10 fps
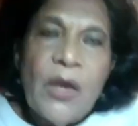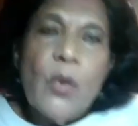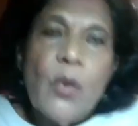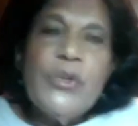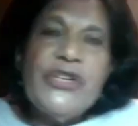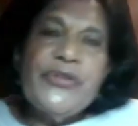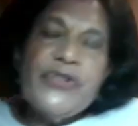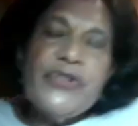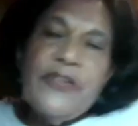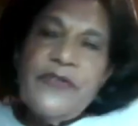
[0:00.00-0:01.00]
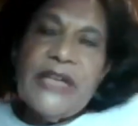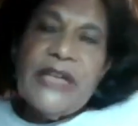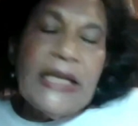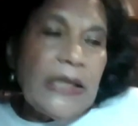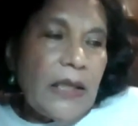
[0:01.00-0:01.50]
which is
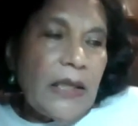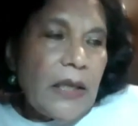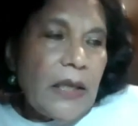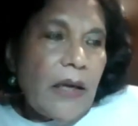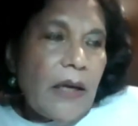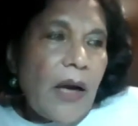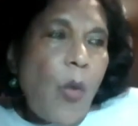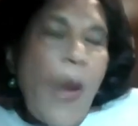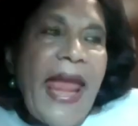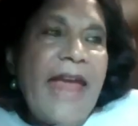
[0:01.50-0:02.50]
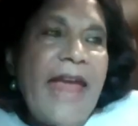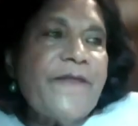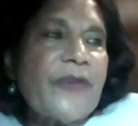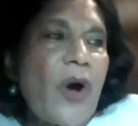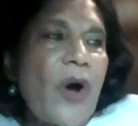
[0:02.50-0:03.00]
shifting away
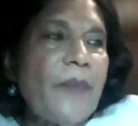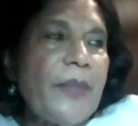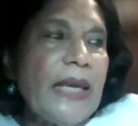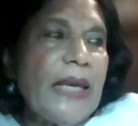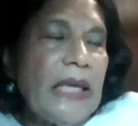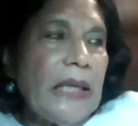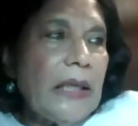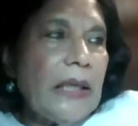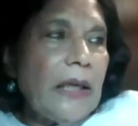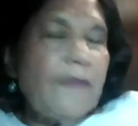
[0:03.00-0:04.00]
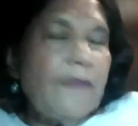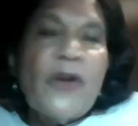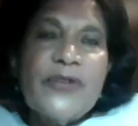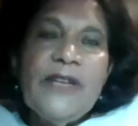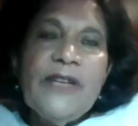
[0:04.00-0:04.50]
from the
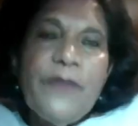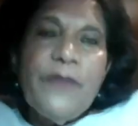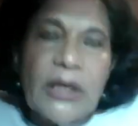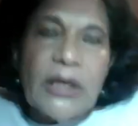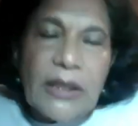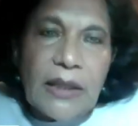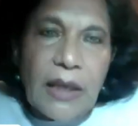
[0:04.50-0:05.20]
fossil fuel